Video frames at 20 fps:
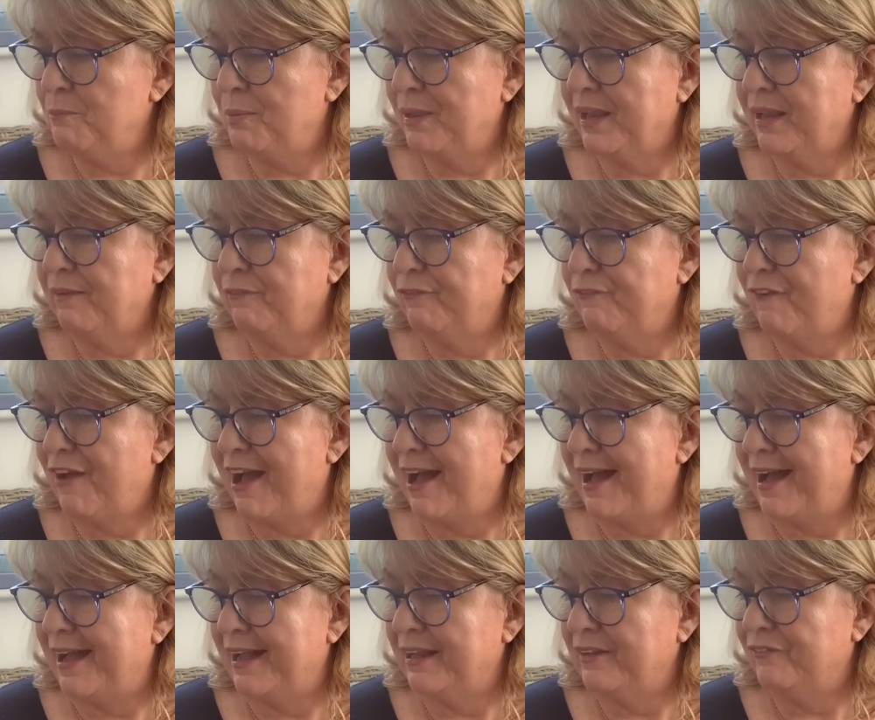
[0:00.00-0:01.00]

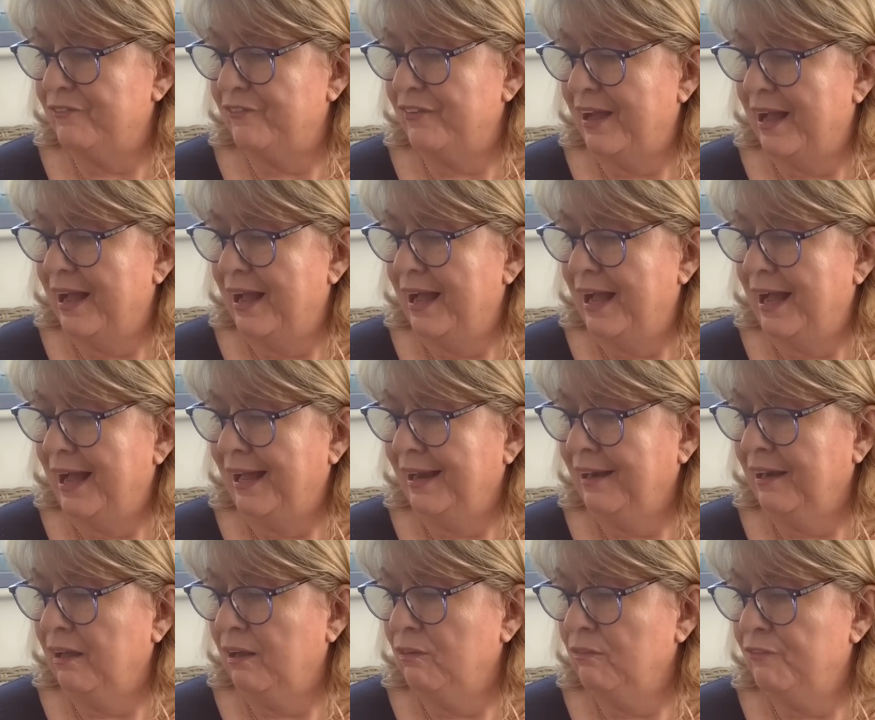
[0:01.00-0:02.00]
B5,
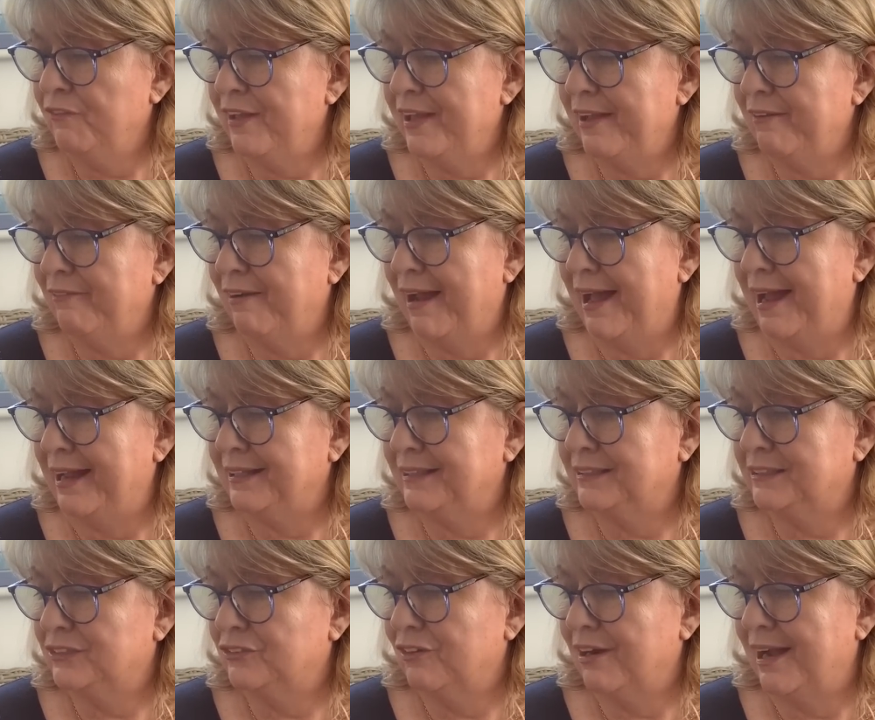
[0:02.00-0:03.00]
aloe vera
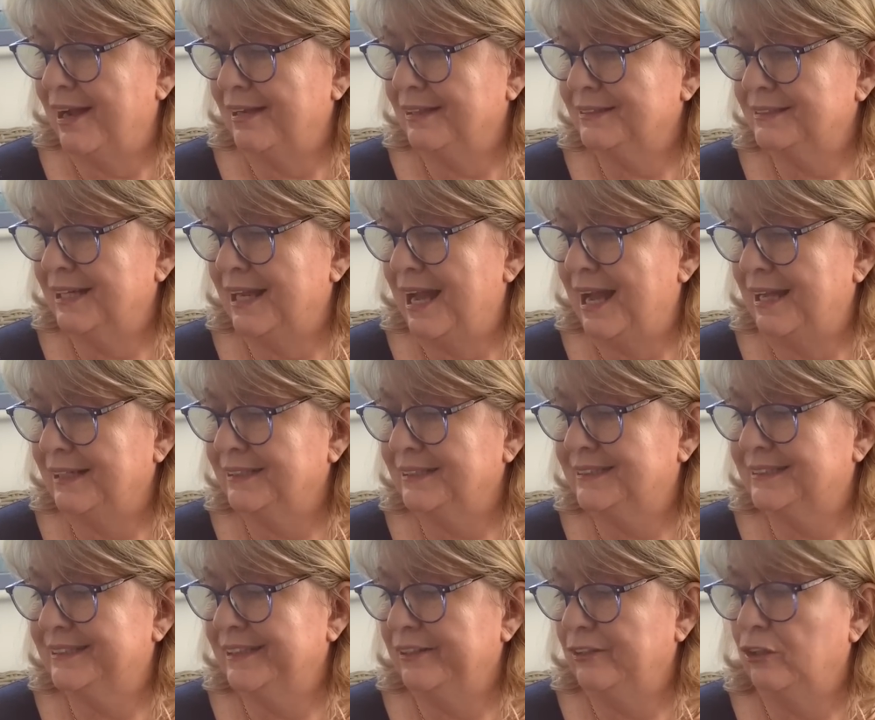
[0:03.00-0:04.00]
extract and
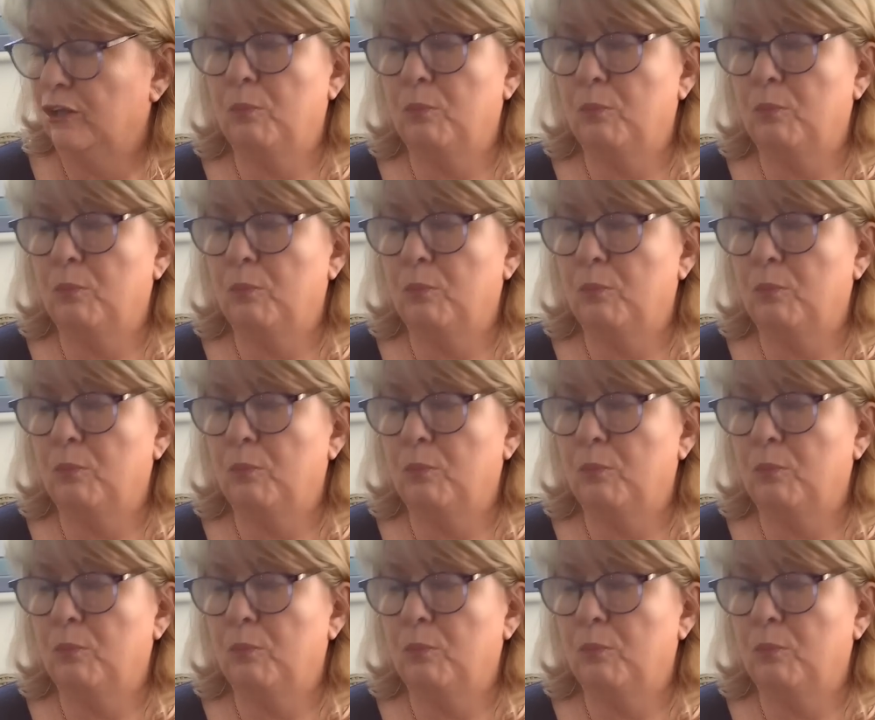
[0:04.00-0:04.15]
silk